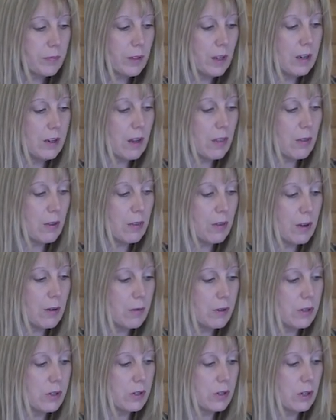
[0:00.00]
Another thing I
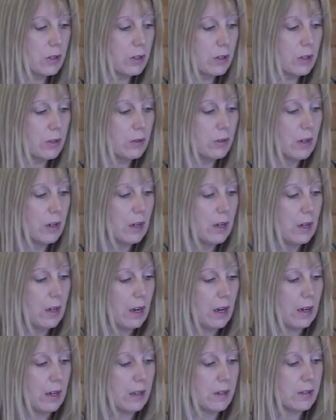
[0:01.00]
want to show you
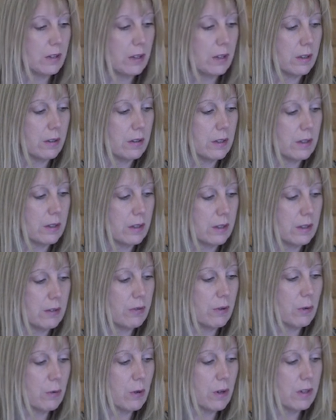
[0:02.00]
and it's a
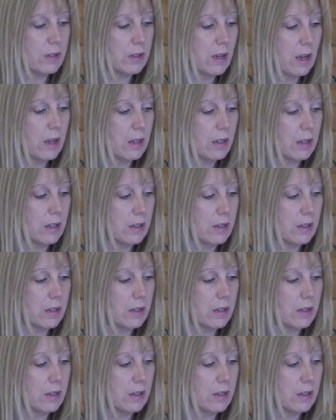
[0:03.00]
different work set.